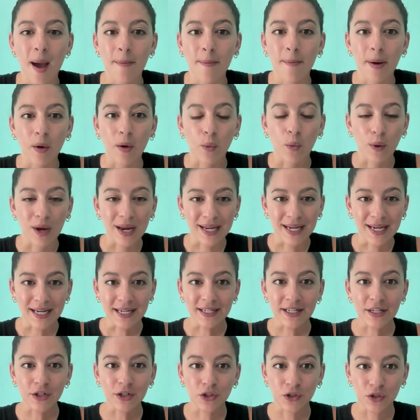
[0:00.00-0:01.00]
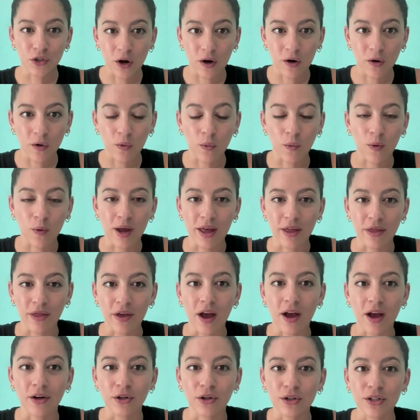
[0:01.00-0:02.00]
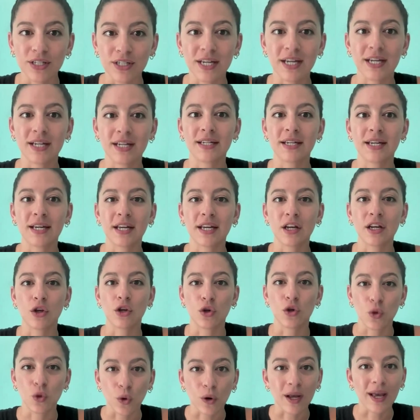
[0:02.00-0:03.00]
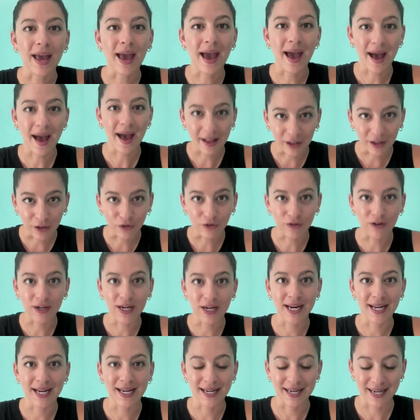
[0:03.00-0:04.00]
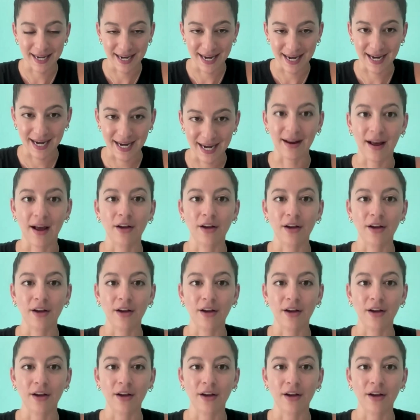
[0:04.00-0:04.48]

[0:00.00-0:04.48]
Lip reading: But we need to start with understanding your calorie need,